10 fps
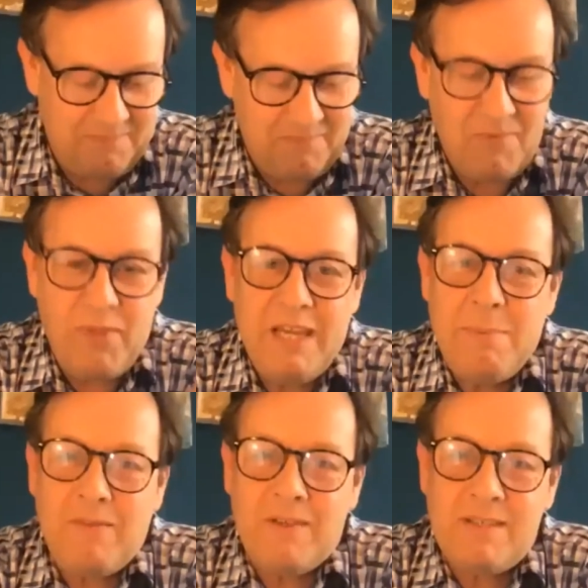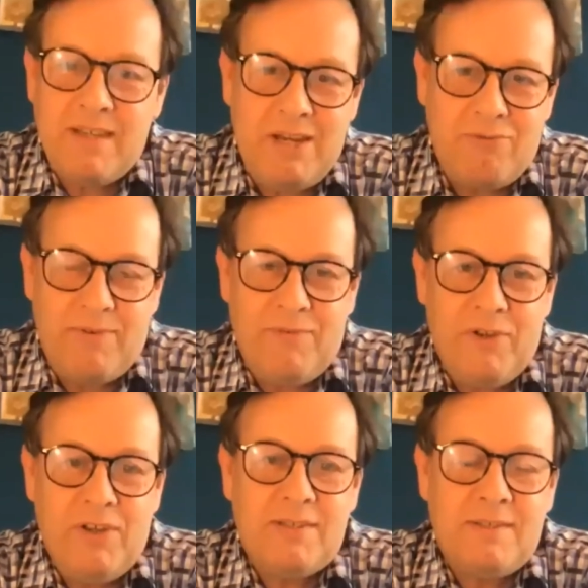think about the sacred
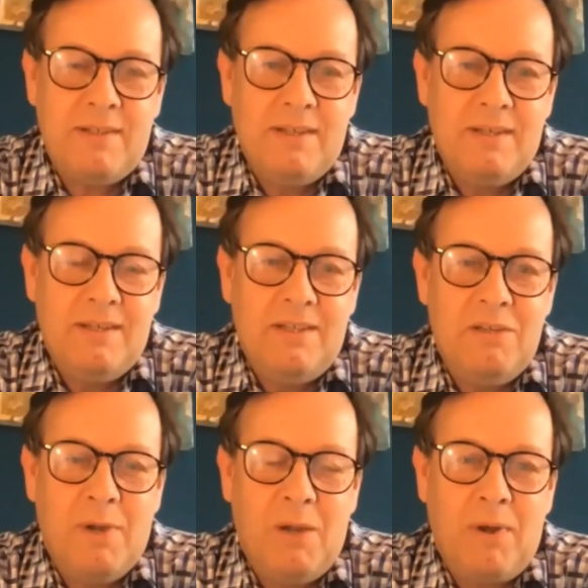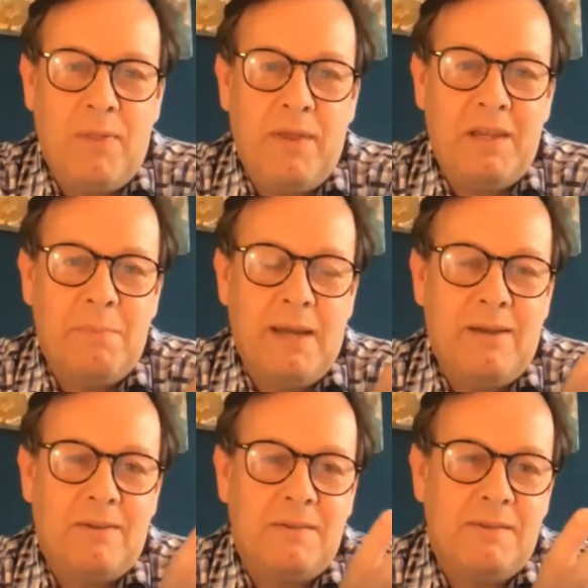first. You might want to think
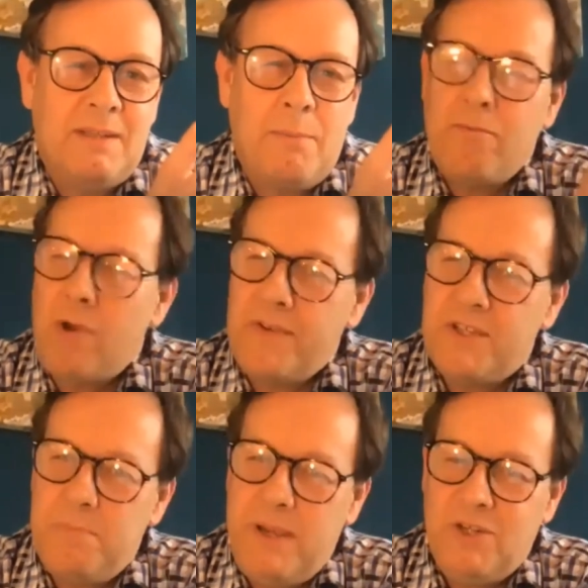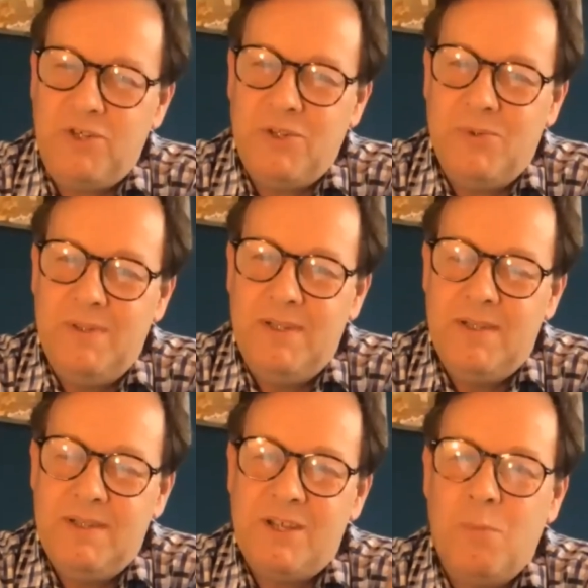about somewhere rather special,
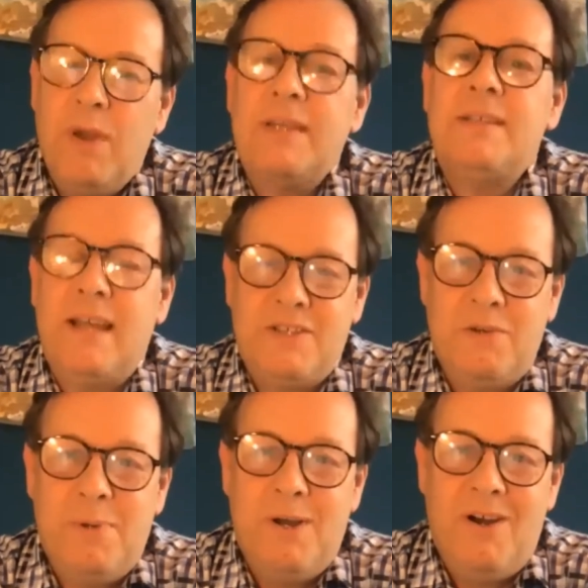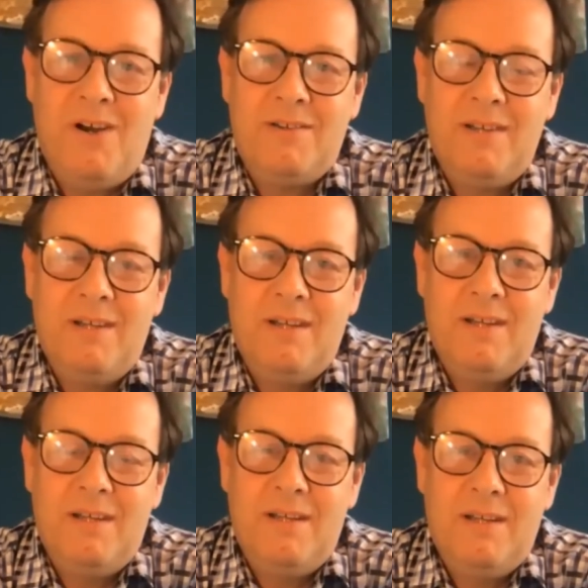somewhere set apart.
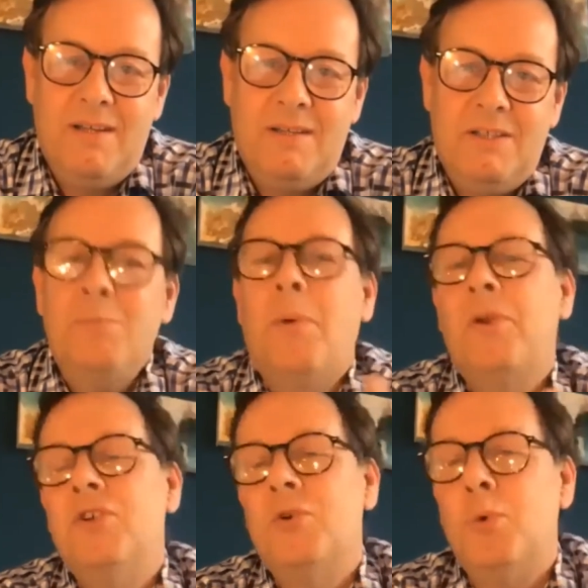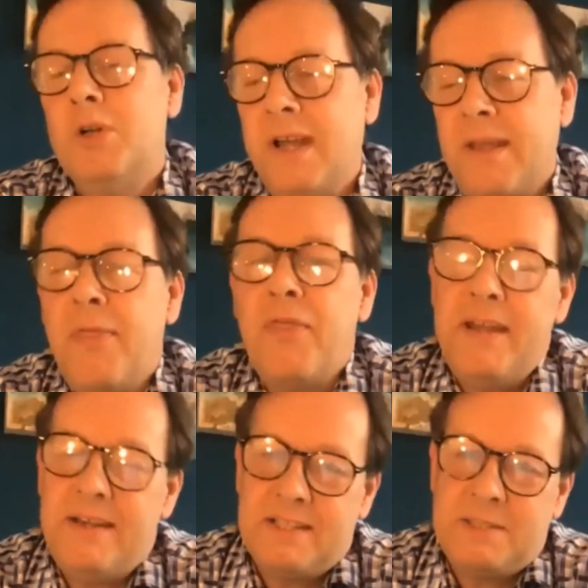You might want to use a word like a
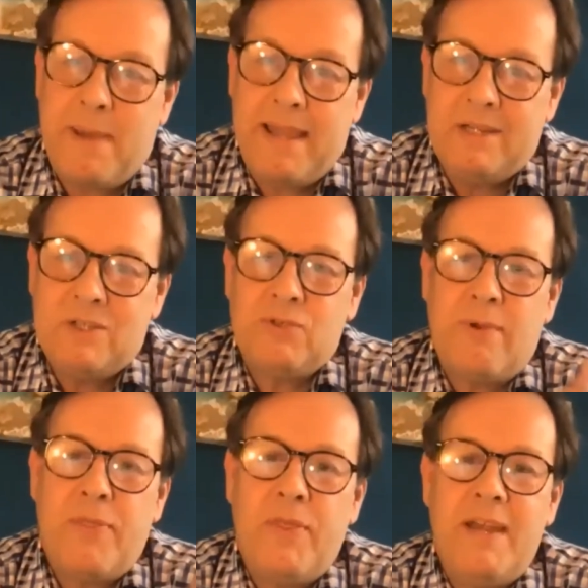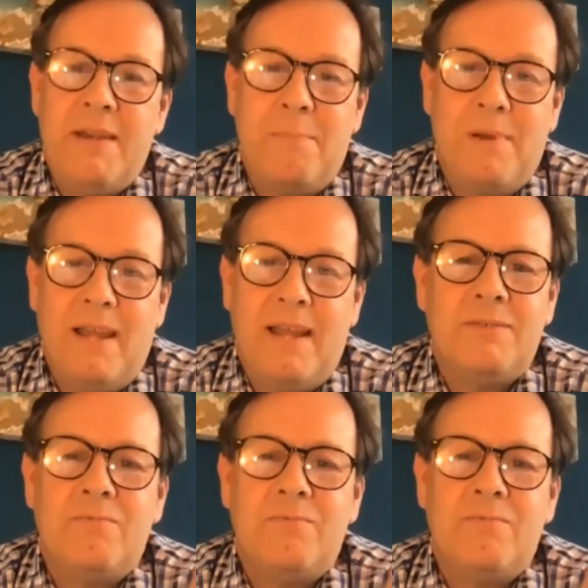thin space or a thin place.